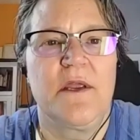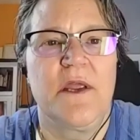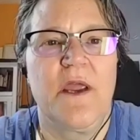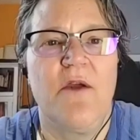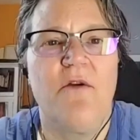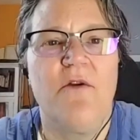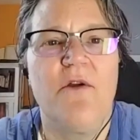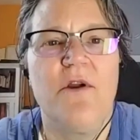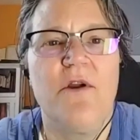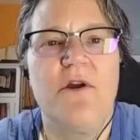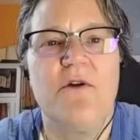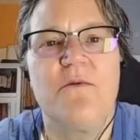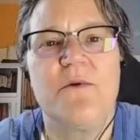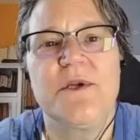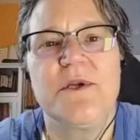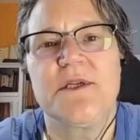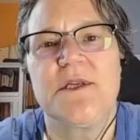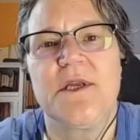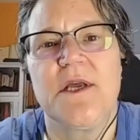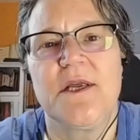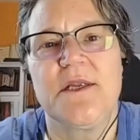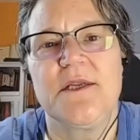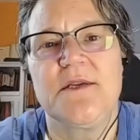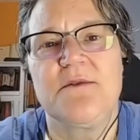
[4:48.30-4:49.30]
Karen always
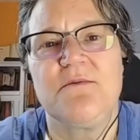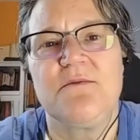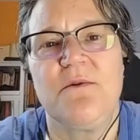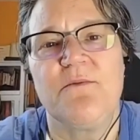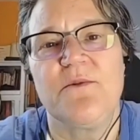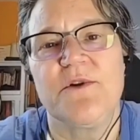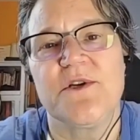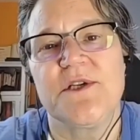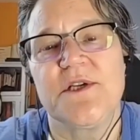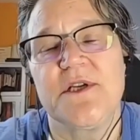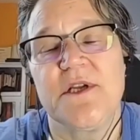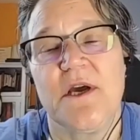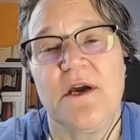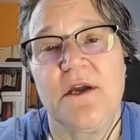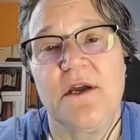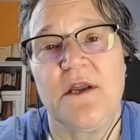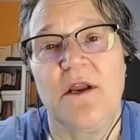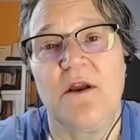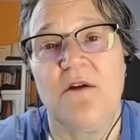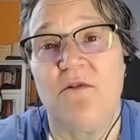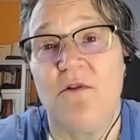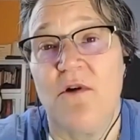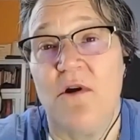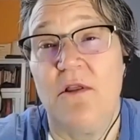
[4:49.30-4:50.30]
says when we're stuck
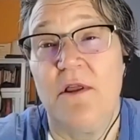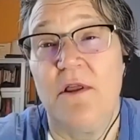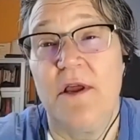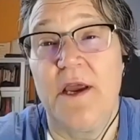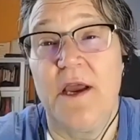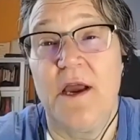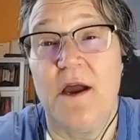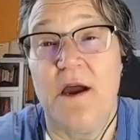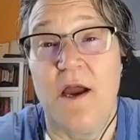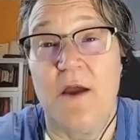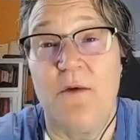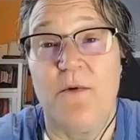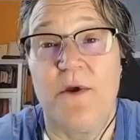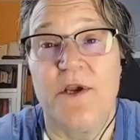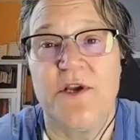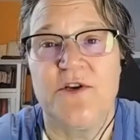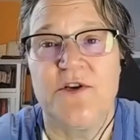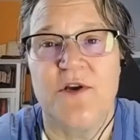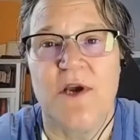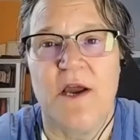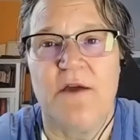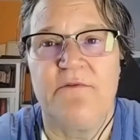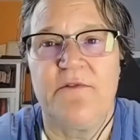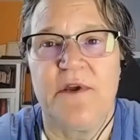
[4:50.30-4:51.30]
in crawling highway
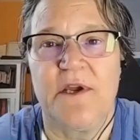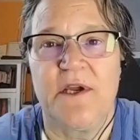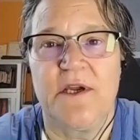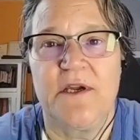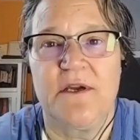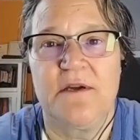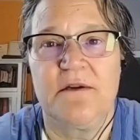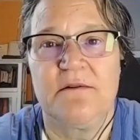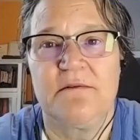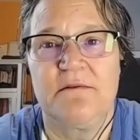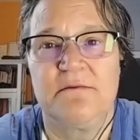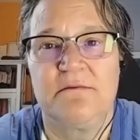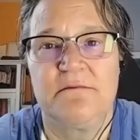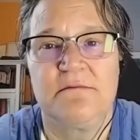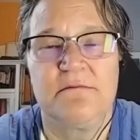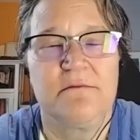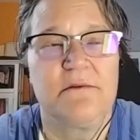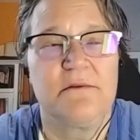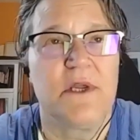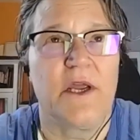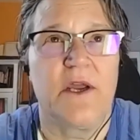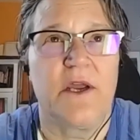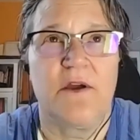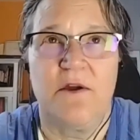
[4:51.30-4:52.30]
traffic,
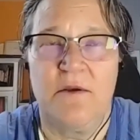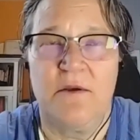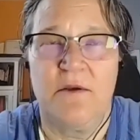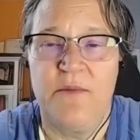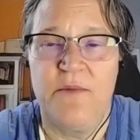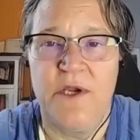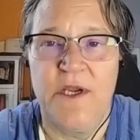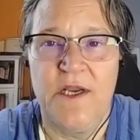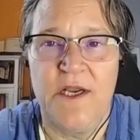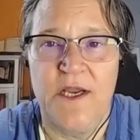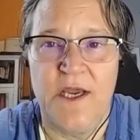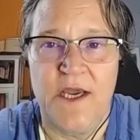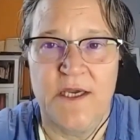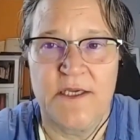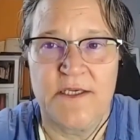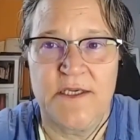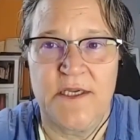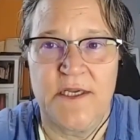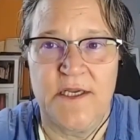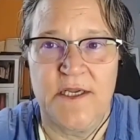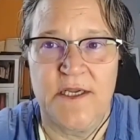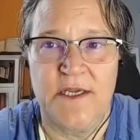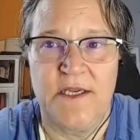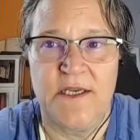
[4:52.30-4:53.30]
it could be an
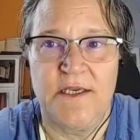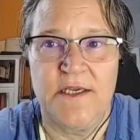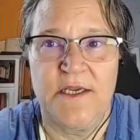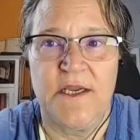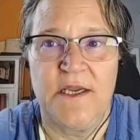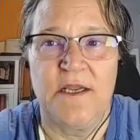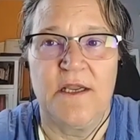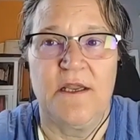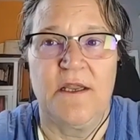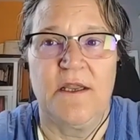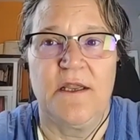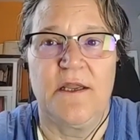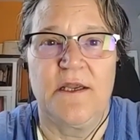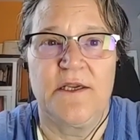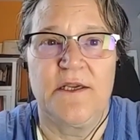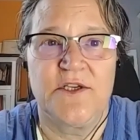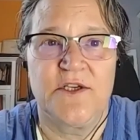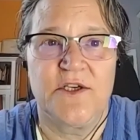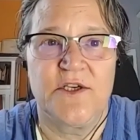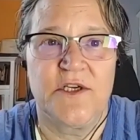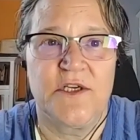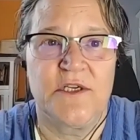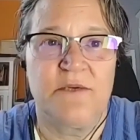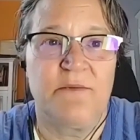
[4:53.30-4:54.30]
accident.
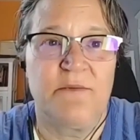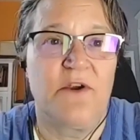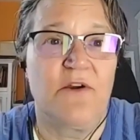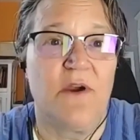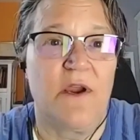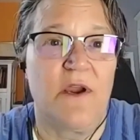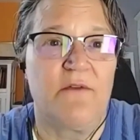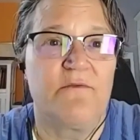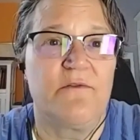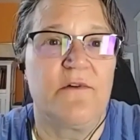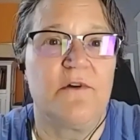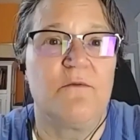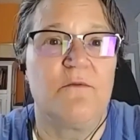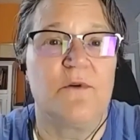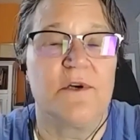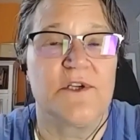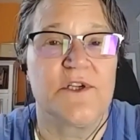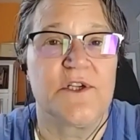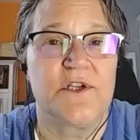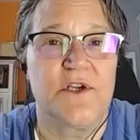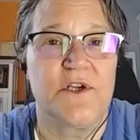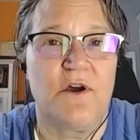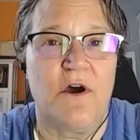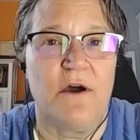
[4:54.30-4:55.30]
Let's just be grateful we're
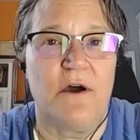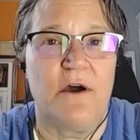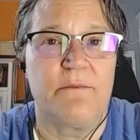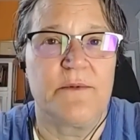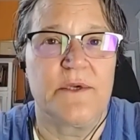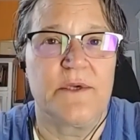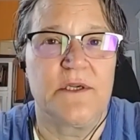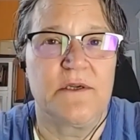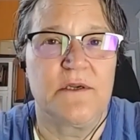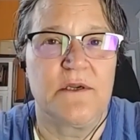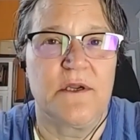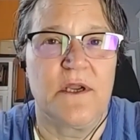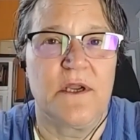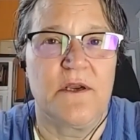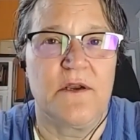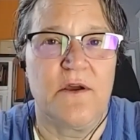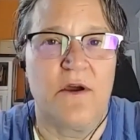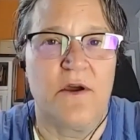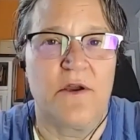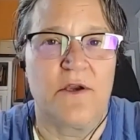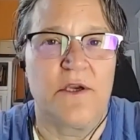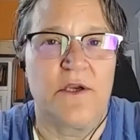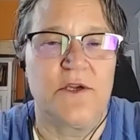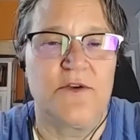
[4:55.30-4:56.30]
stopped and
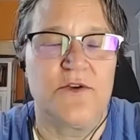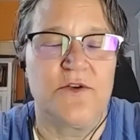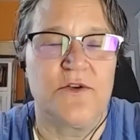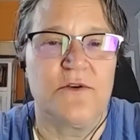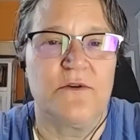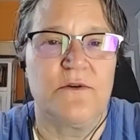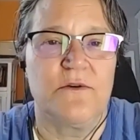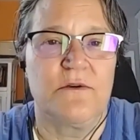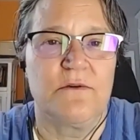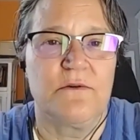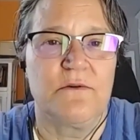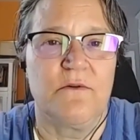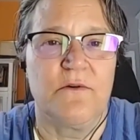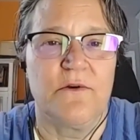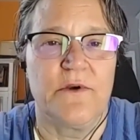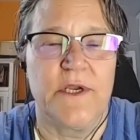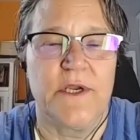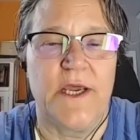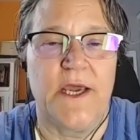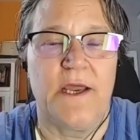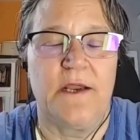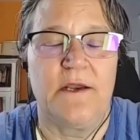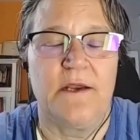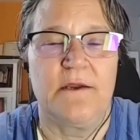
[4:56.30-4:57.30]
not injured or
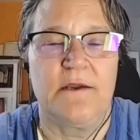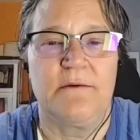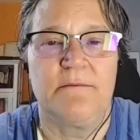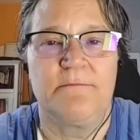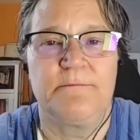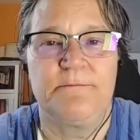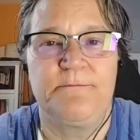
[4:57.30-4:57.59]
dead.